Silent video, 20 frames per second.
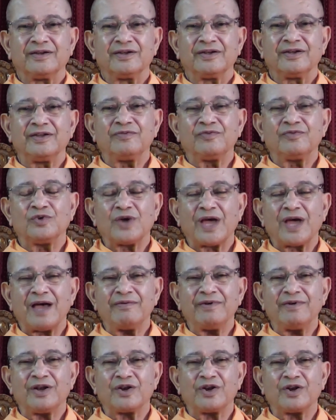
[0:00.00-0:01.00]
If you have
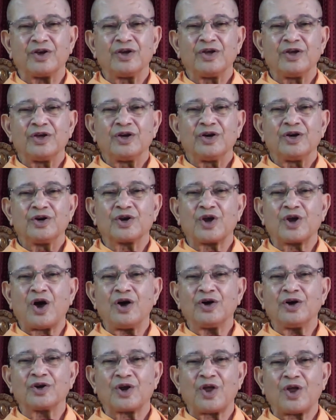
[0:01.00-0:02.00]
a
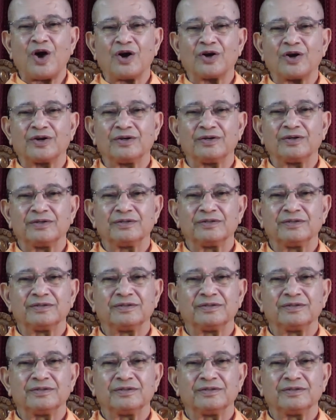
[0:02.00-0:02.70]
wrong lock,